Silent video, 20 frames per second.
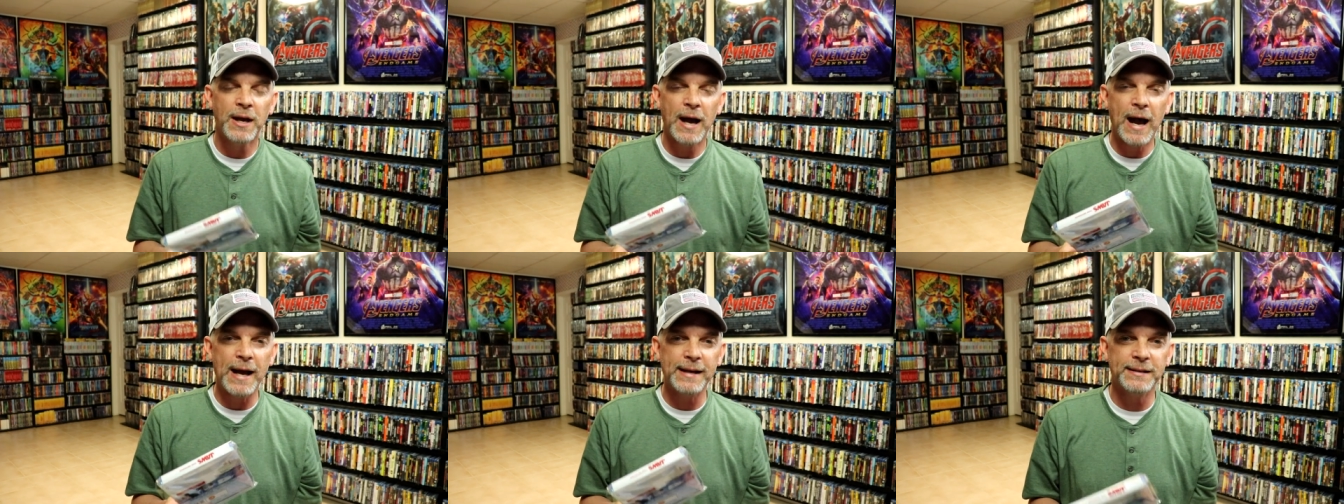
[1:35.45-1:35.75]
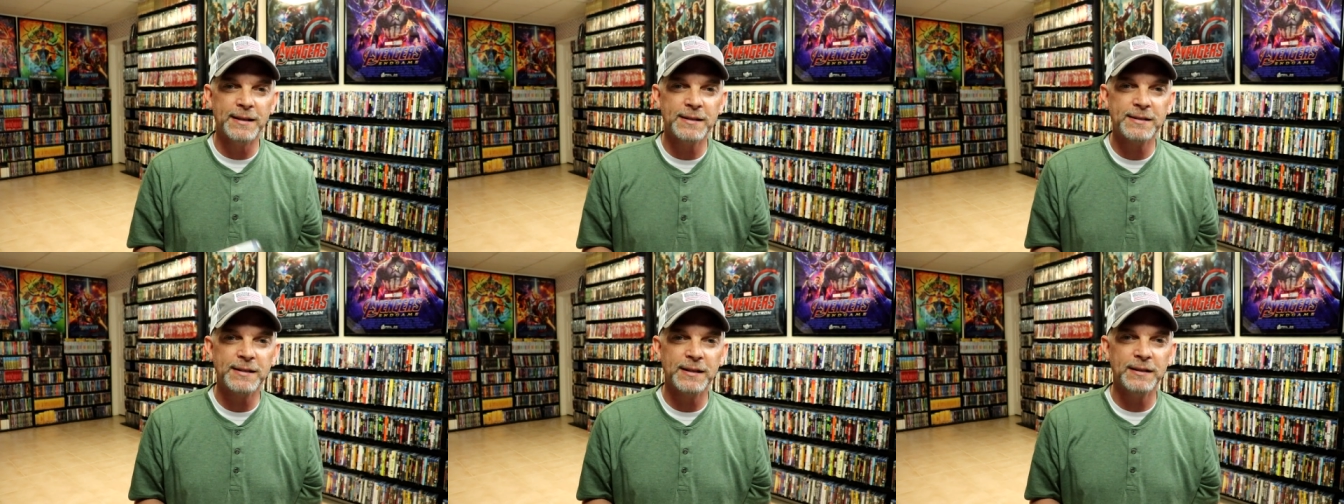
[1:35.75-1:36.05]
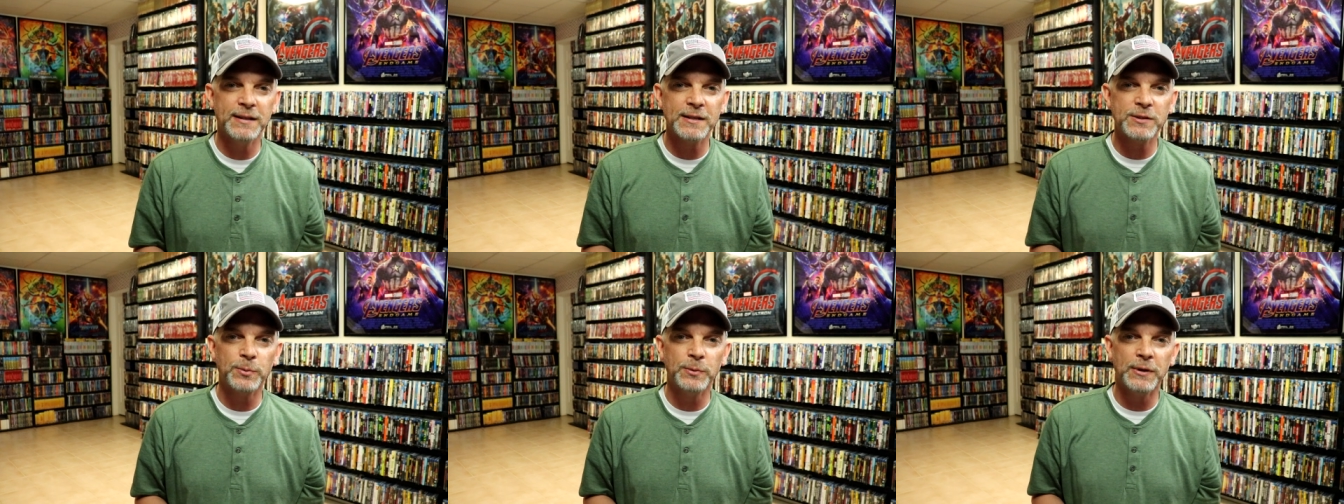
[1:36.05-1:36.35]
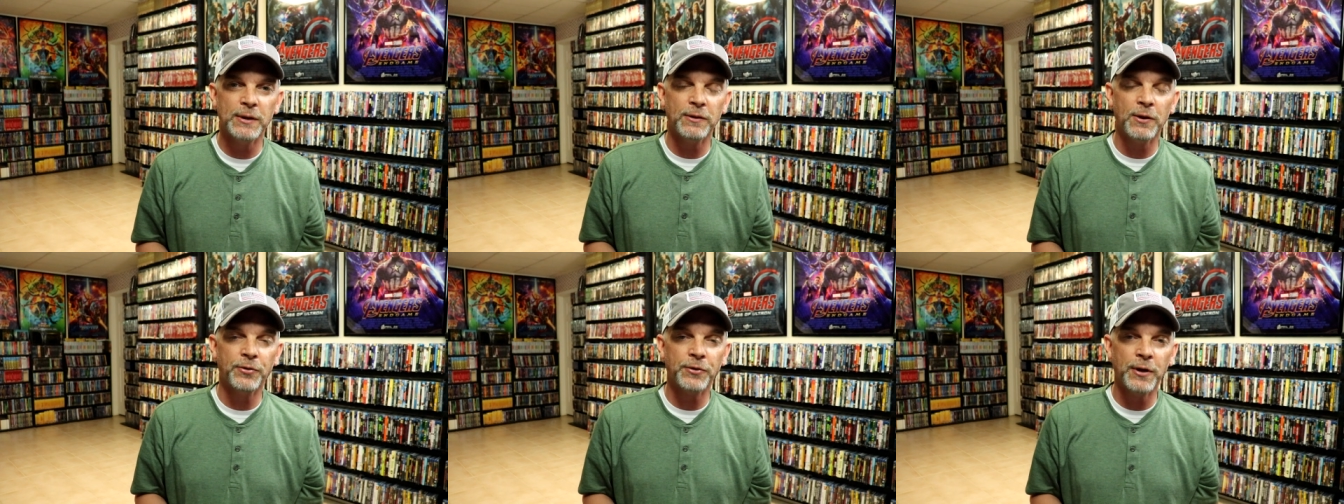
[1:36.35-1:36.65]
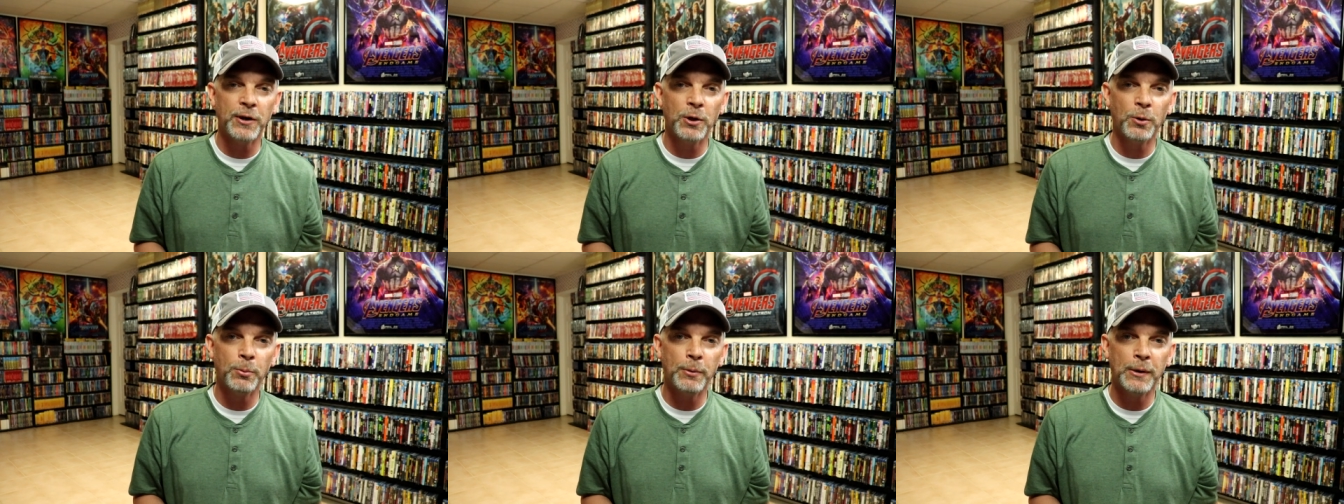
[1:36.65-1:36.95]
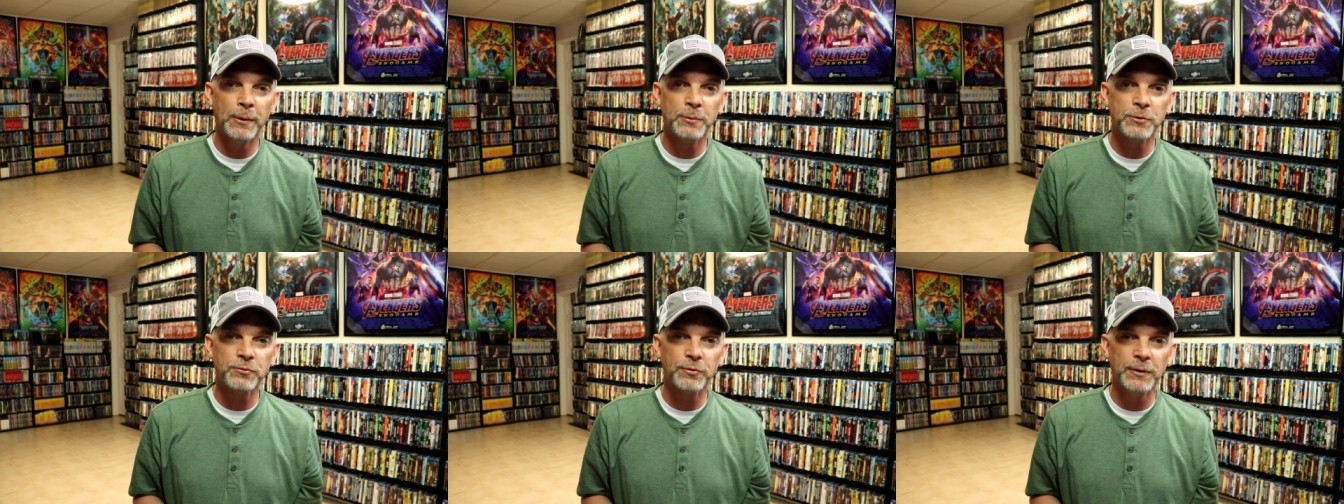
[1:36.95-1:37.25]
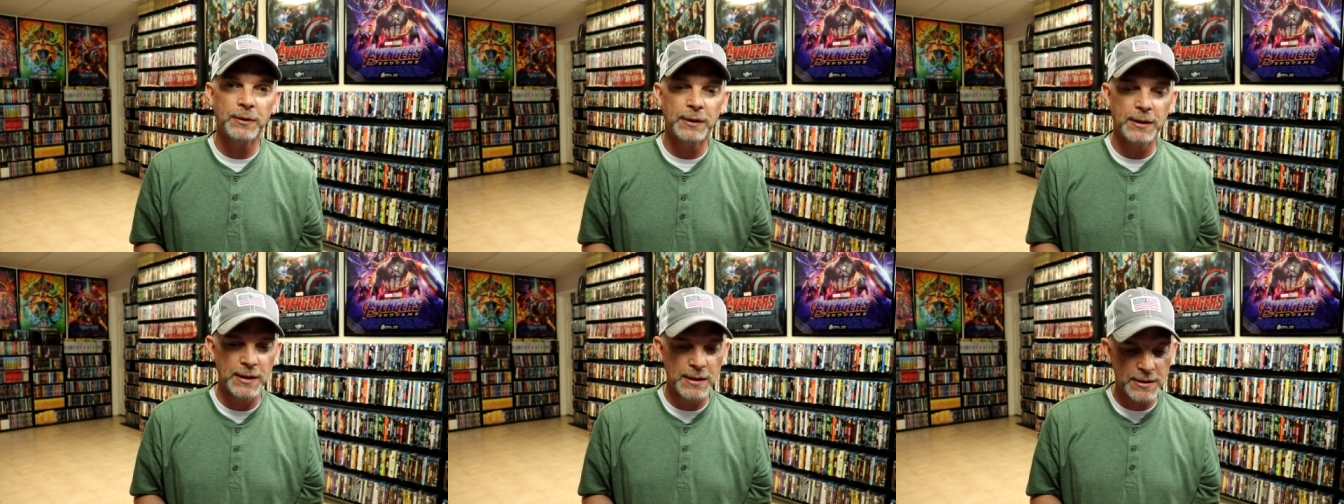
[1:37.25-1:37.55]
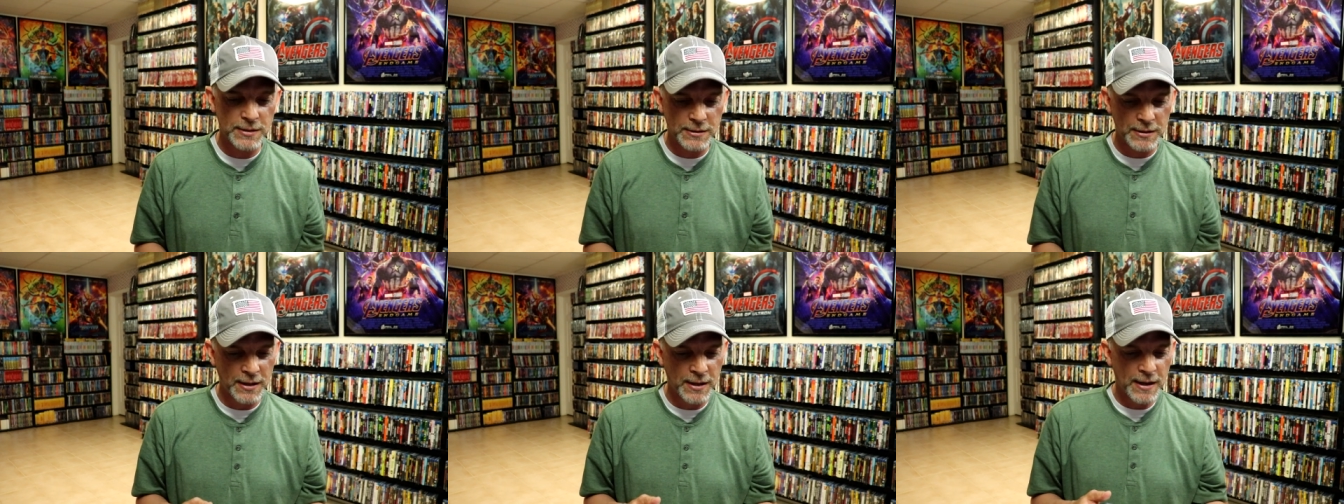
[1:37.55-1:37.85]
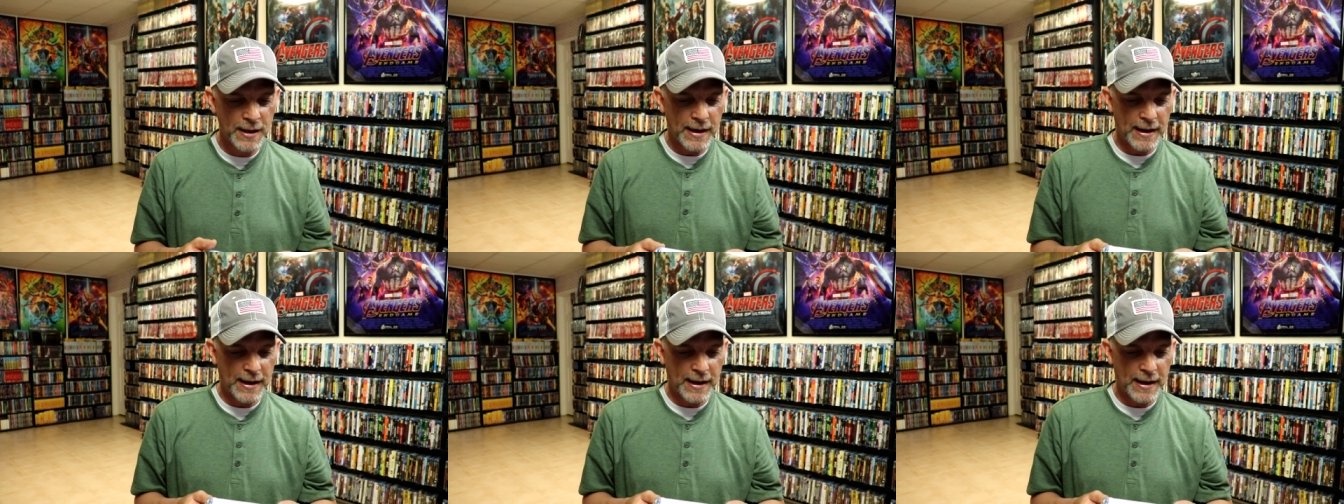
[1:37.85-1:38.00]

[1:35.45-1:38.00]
I did see this one in the theater when it was released,